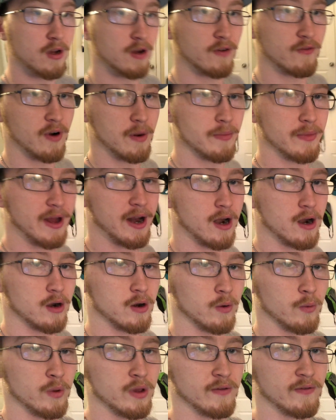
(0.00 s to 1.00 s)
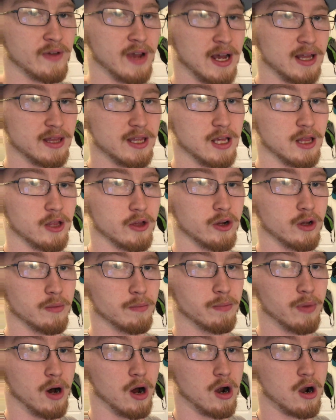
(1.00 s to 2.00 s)
From there, we've got the little
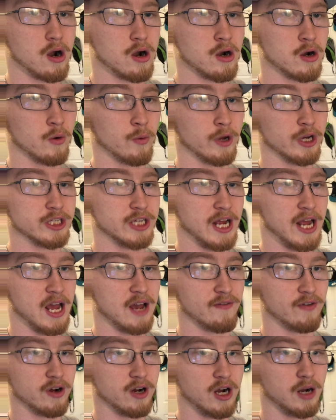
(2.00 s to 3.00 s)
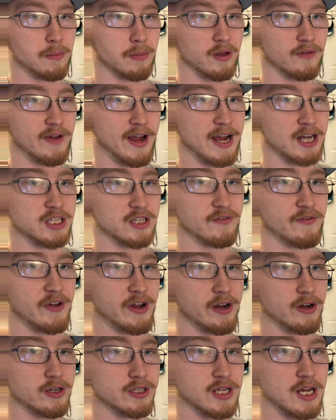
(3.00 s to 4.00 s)
bar, which I have a couple of action
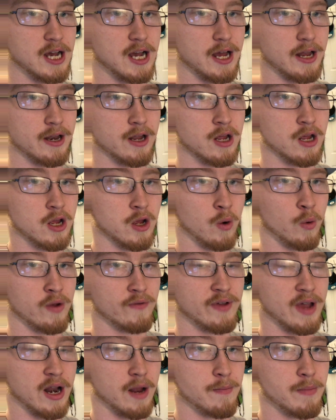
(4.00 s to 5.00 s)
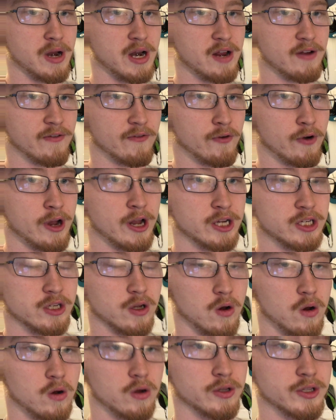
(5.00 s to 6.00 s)
figures on. We've got a mini fridge
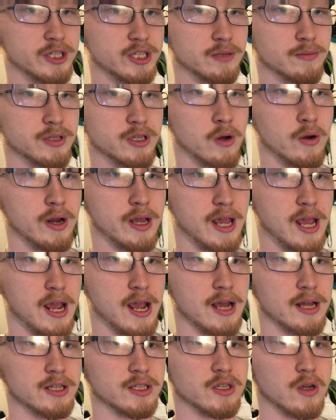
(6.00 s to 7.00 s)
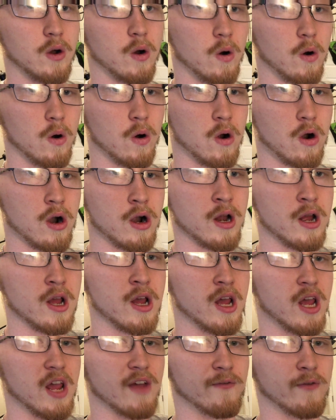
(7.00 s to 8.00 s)
to hold some soda cans, or
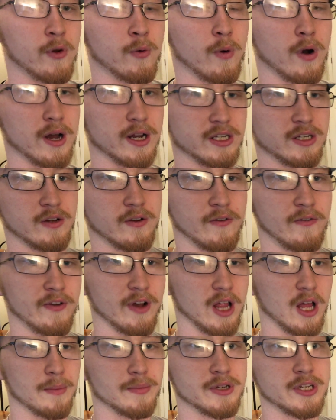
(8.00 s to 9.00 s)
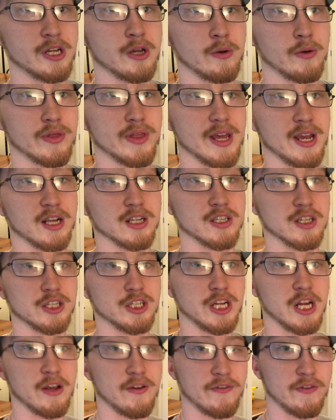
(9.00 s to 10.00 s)
if we want to fill up 2 things of
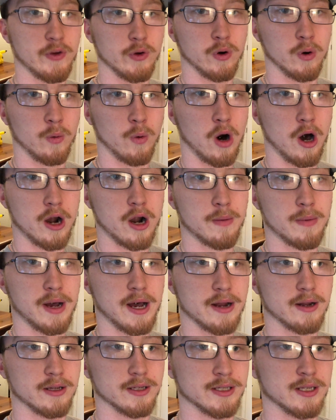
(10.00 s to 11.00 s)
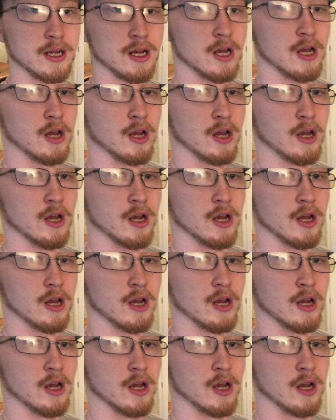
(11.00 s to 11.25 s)
G Fuel water bottles,